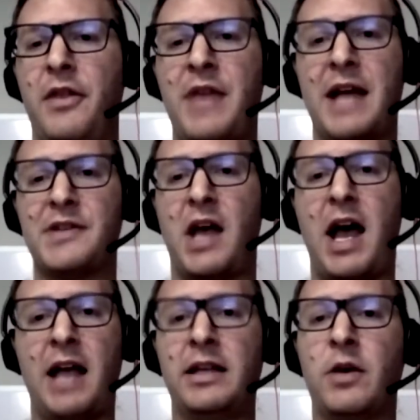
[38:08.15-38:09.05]
That's a
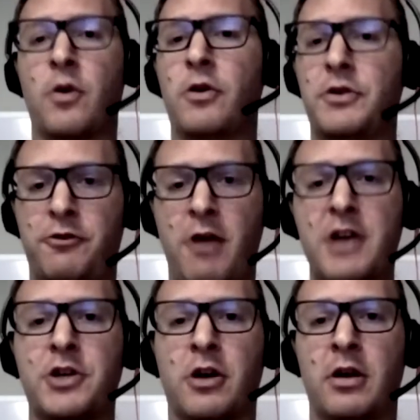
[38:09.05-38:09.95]
highly ordered
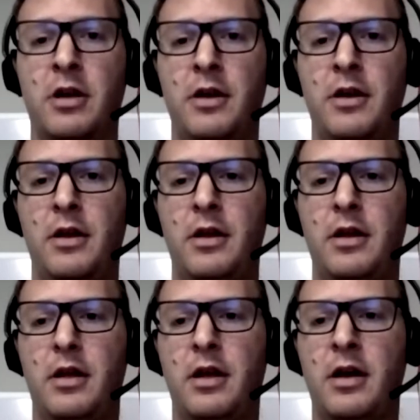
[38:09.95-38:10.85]
structure,
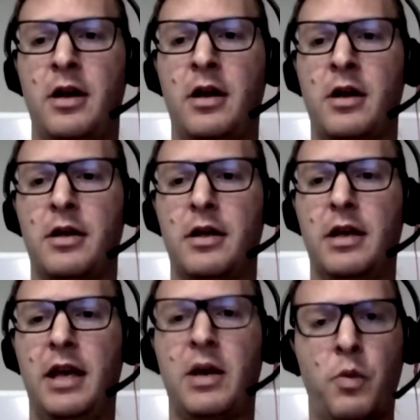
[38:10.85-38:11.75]

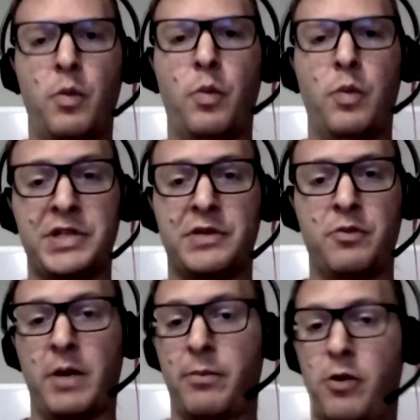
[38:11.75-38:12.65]
and which is
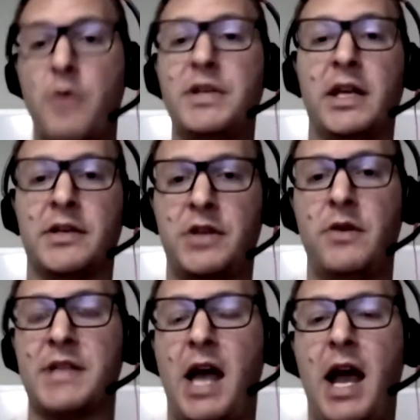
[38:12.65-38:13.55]
what a protein is
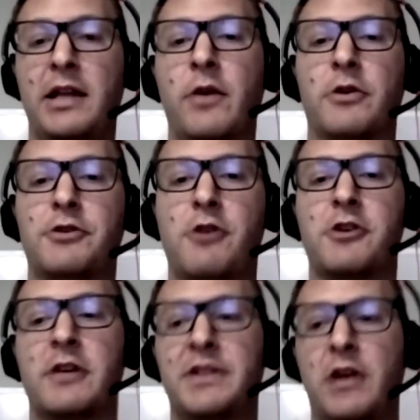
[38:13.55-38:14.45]
too. It's a highly ordered
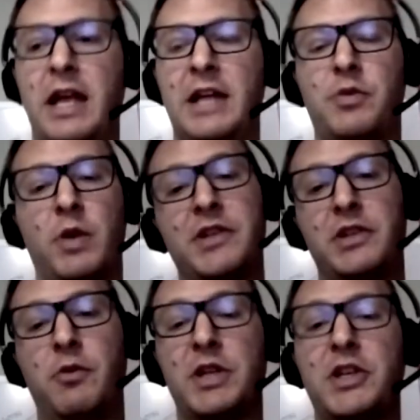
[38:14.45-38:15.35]
structure. It's
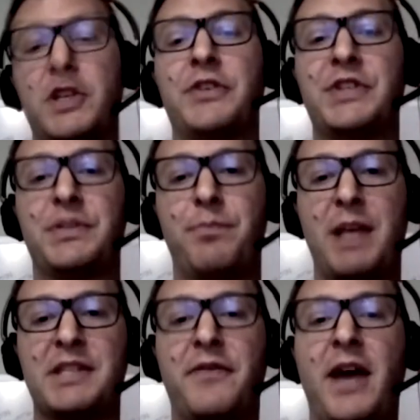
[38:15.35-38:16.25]
what's called
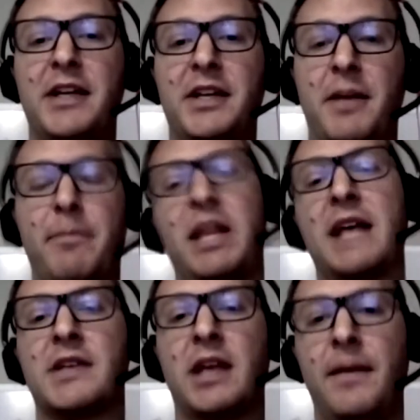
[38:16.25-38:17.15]
specified
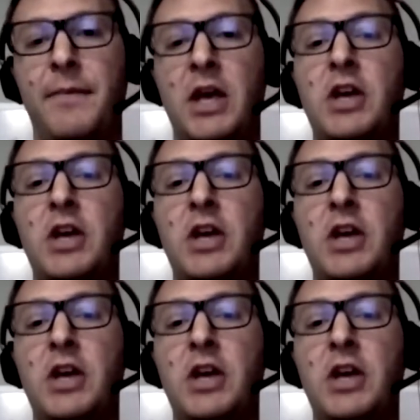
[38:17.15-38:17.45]
complexity.